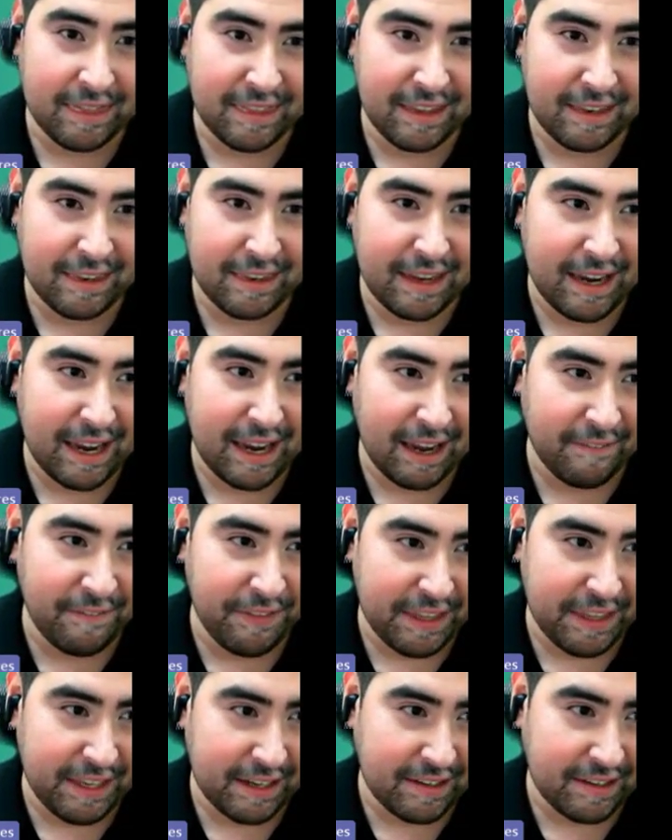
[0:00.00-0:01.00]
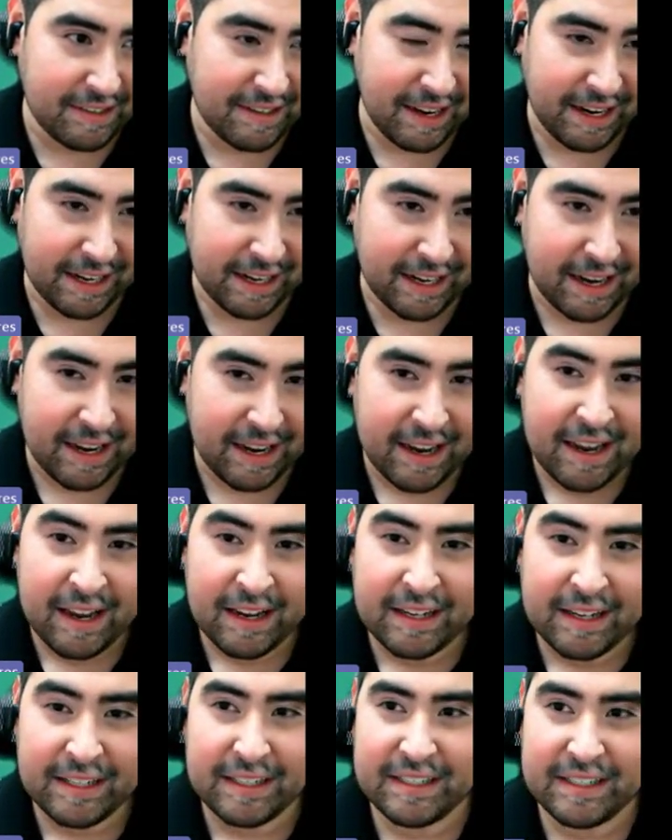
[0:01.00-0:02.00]
And then they have things like
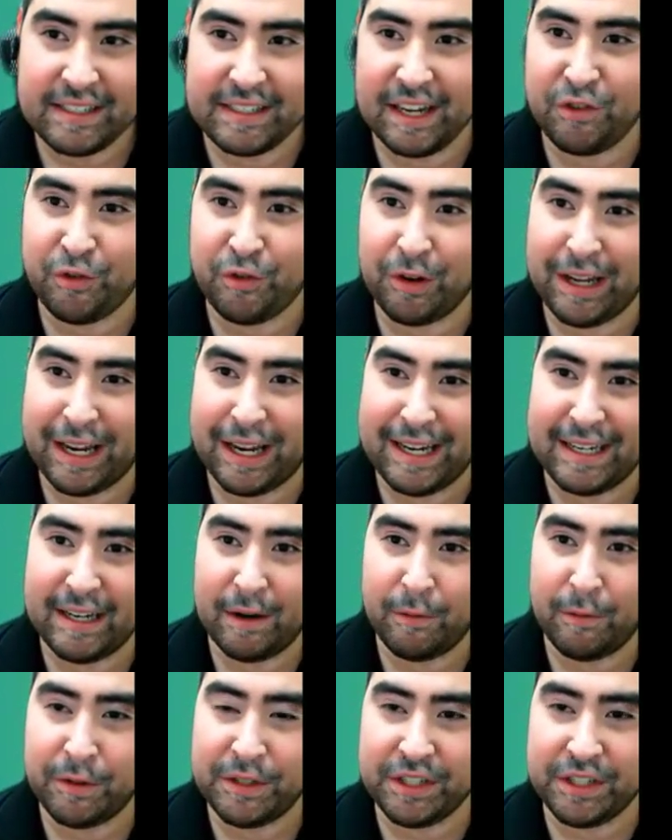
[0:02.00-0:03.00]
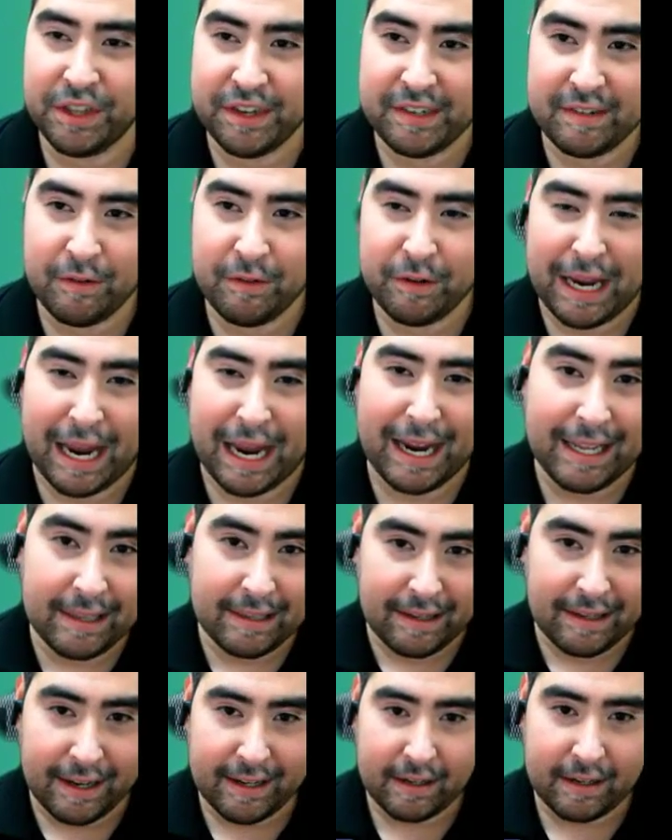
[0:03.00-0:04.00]
central idea, which this is one I
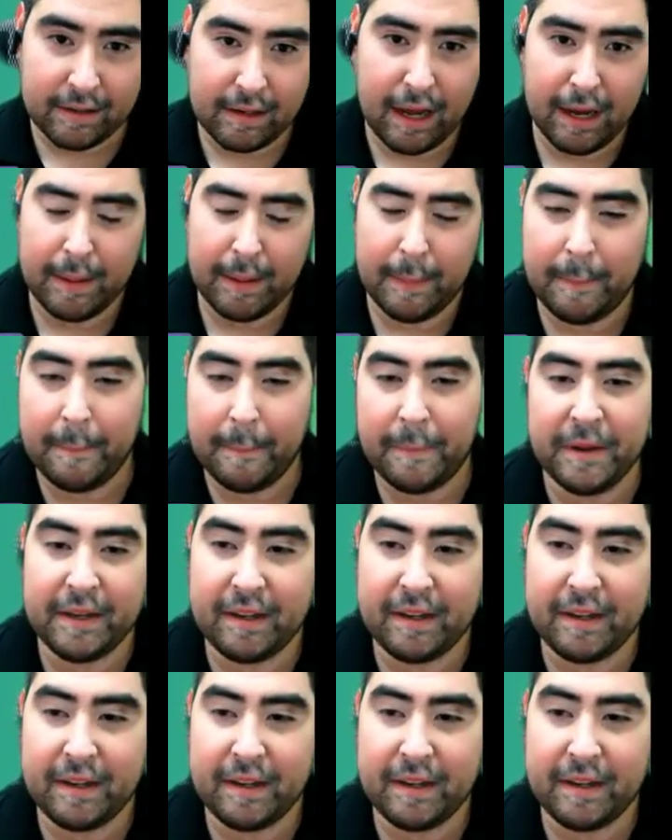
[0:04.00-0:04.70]
like a lot